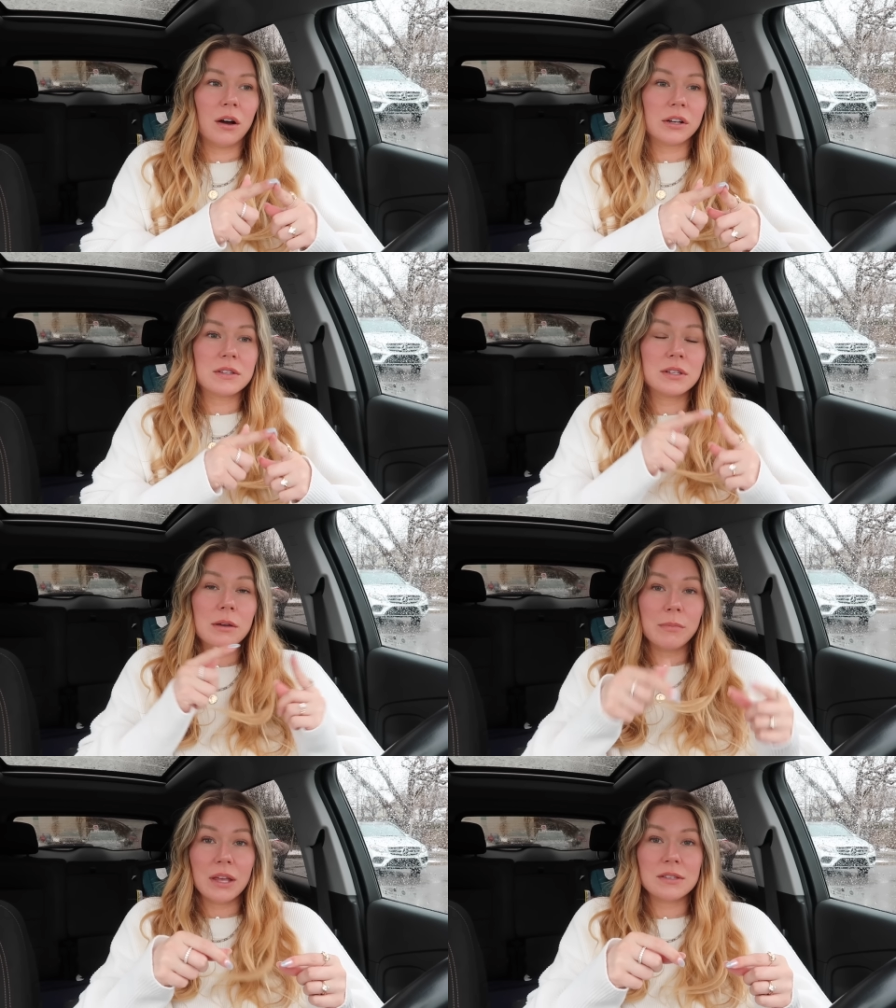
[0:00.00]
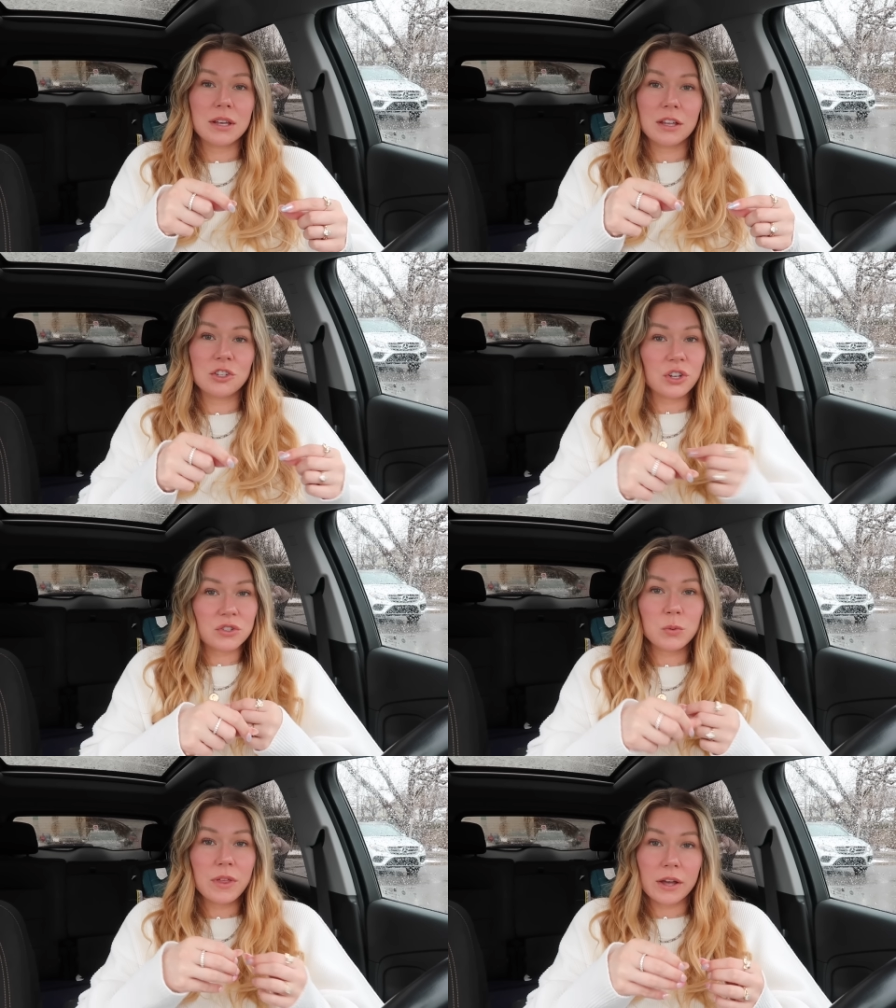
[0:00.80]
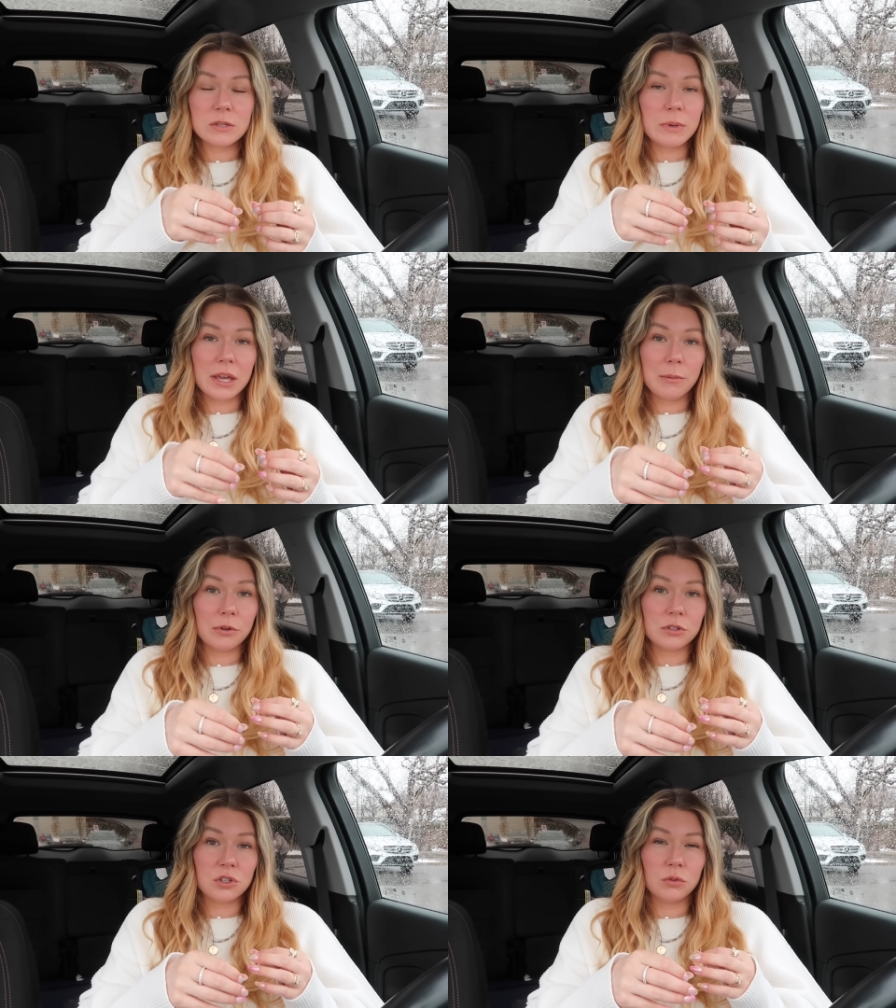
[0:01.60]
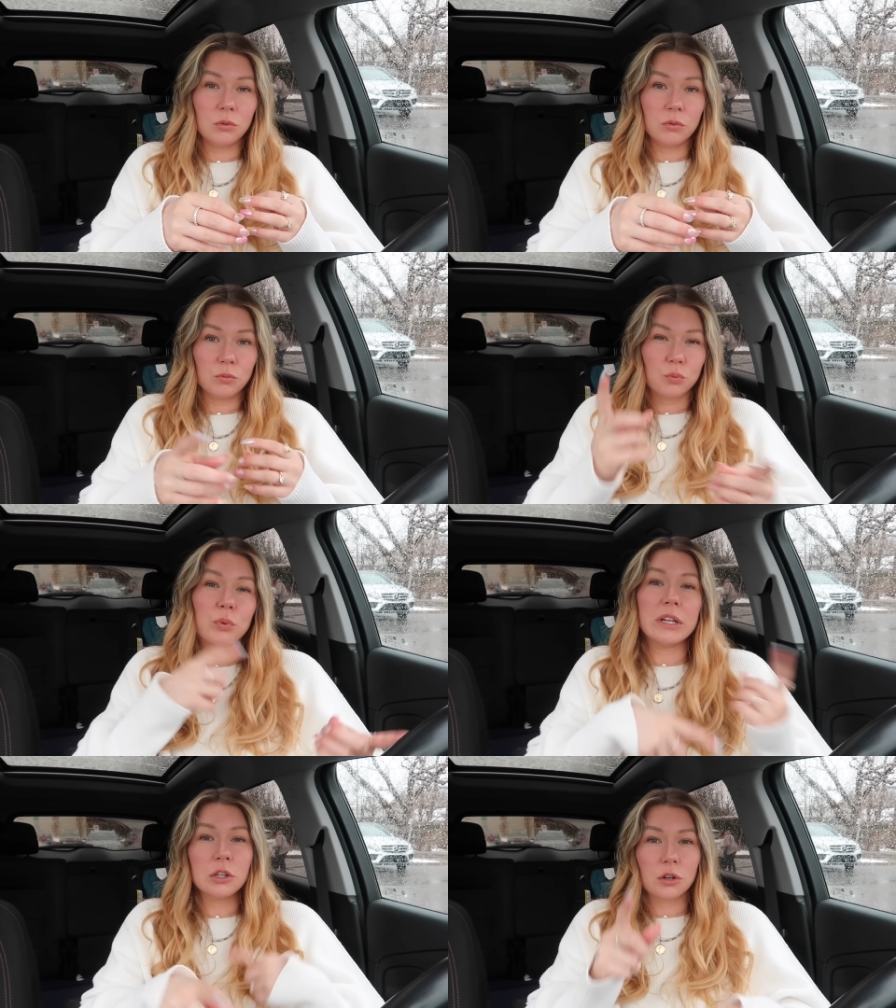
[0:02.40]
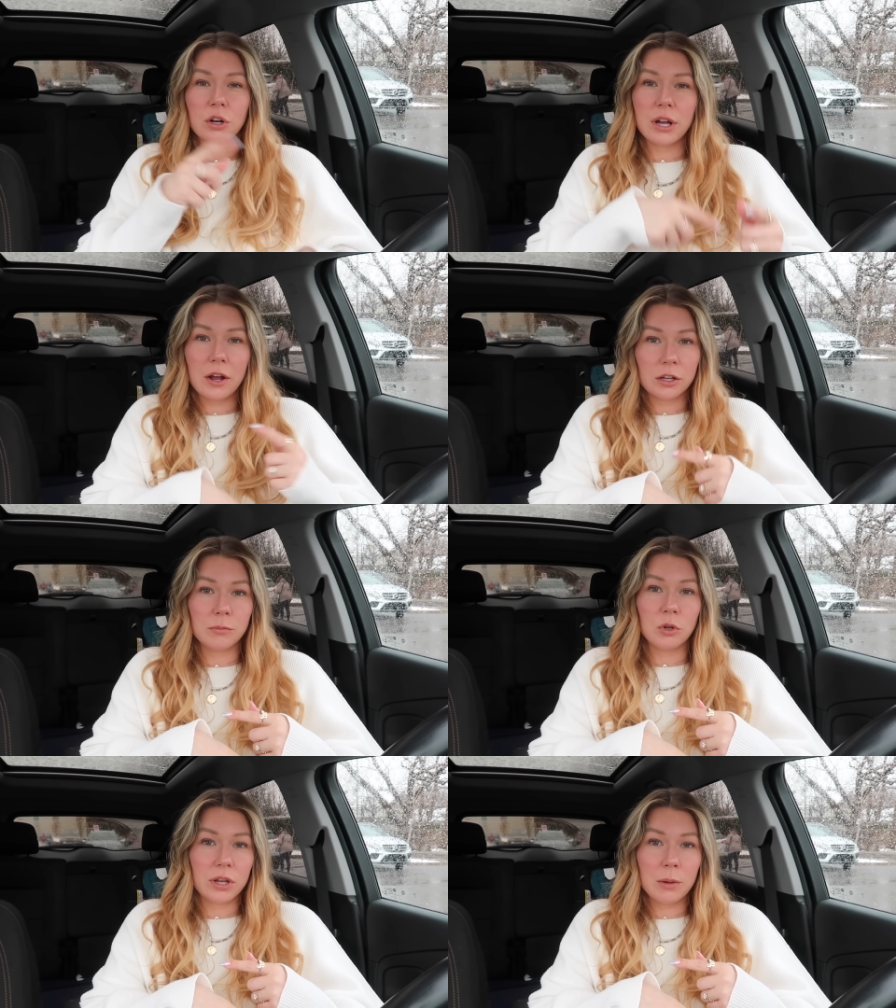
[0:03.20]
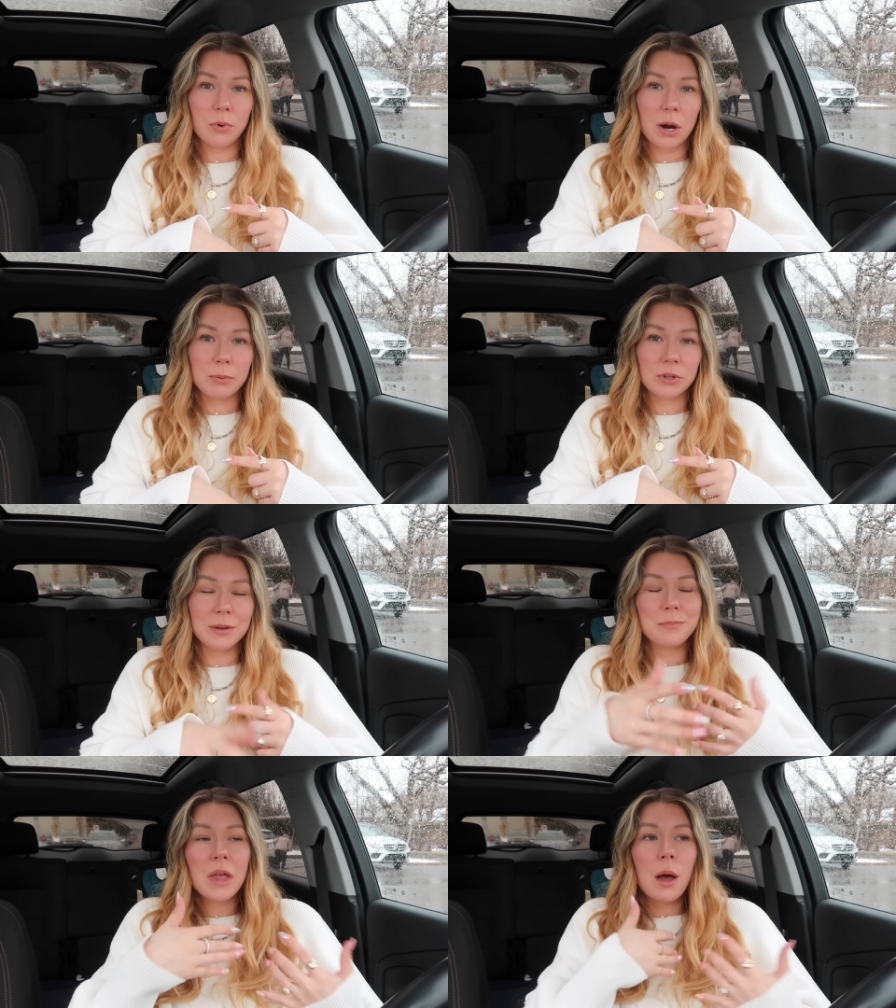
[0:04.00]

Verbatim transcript: honestly amazing just with us being able to relearn how to communicate properly.